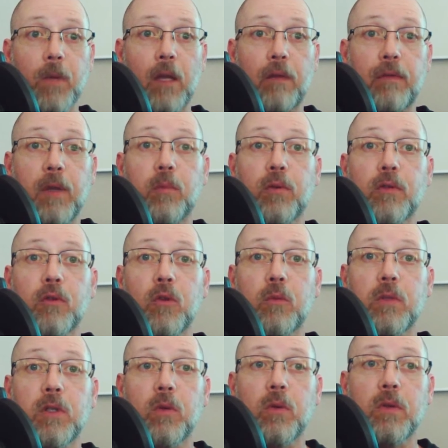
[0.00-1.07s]
if he
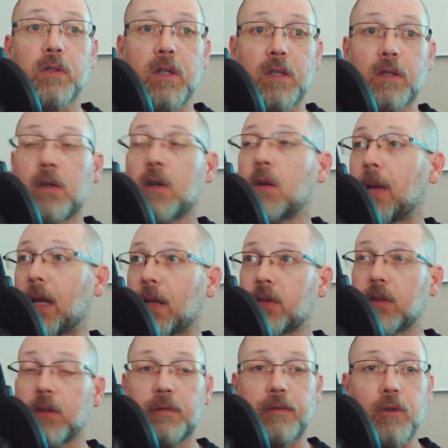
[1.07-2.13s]
presumes to resist their
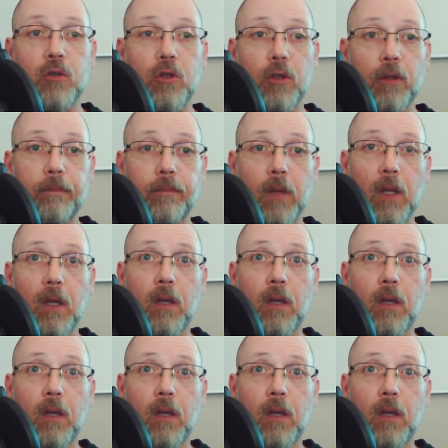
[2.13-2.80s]
demands in the future.